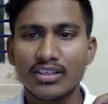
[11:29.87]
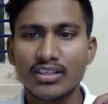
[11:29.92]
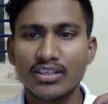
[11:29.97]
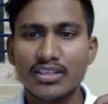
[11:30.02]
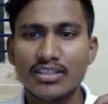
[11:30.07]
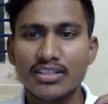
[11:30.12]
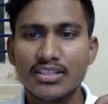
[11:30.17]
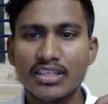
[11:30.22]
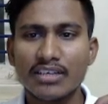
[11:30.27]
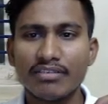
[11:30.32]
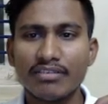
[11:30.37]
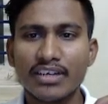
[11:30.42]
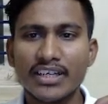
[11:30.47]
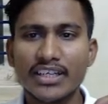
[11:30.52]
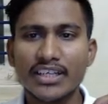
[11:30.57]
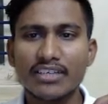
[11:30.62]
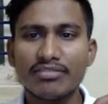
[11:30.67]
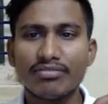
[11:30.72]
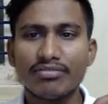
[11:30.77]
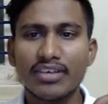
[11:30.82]

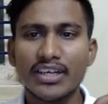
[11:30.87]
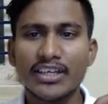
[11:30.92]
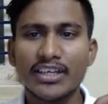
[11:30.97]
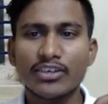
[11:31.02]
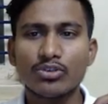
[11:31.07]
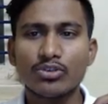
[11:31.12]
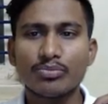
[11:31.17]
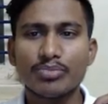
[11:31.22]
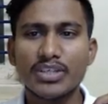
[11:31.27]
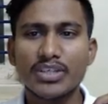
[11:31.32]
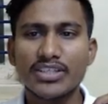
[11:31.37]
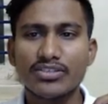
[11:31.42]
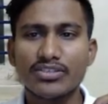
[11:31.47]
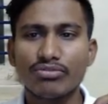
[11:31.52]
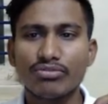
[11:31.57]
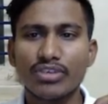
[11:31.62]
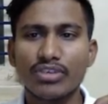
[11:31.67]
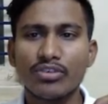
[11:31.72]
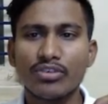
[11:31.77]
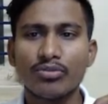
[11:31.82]
75 rupees.
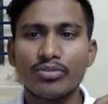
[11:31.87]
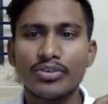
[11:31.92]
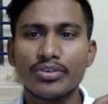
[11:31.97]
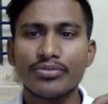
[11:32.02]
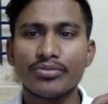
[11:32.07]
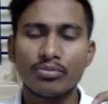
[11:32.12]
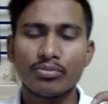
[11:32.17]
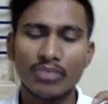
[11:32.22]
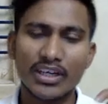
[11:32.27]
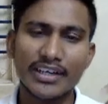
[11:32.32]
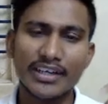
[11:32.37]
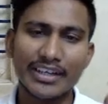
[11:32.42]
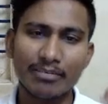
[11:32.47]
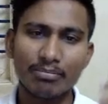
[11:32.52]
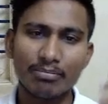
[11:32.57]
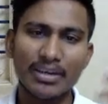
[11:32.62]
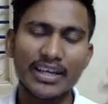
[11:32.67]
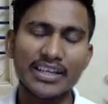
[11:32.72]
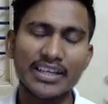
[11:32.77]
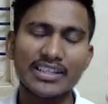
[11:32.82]
If you
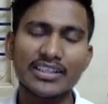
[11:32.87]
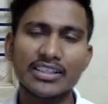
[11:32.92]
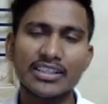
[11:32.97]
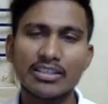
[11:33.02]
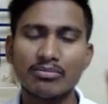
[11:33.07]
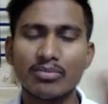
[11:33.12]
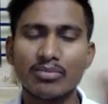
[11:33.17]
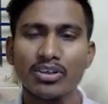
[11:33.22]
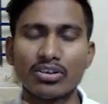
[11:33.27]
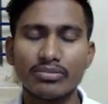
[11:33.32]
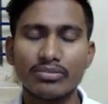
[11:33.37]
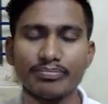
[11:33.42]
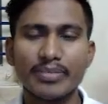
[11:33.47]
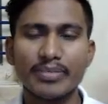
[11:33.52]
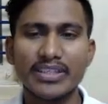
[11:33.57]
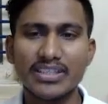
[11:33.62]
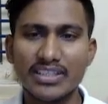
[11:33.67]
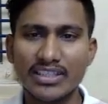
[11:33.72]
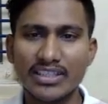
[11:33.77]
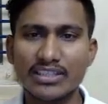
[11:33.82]
multiply the number of
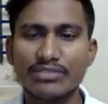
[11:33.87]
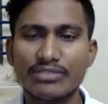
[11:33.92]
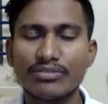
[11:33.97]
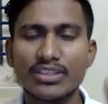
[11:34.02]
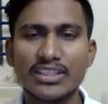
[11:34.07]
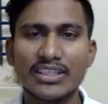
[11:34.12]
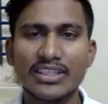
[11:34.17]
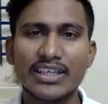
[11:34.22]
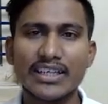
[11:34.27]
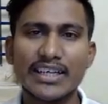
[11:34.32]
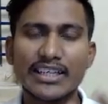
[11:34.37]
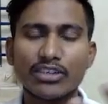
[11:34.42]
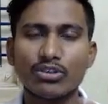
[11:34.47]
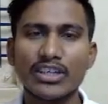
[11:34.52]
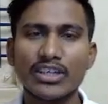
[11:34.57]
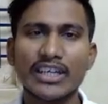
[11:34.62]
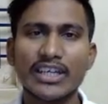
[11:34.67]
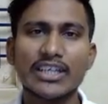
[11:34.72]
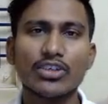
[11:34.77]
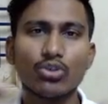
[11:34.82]
pencils with rate, you will
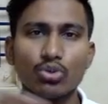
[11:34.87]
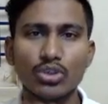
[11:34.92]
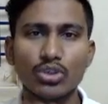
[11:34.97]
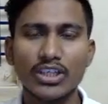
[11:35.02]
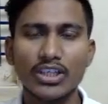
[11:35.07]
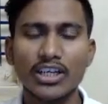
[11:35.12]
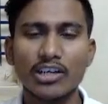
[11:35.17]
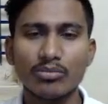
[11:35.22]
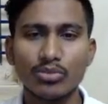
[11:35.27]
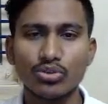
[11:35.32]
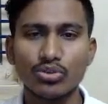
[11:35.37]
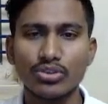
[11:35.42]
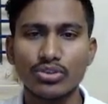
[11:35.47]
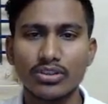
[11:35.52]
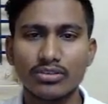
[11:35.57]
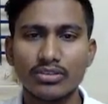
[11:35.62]
get total amount.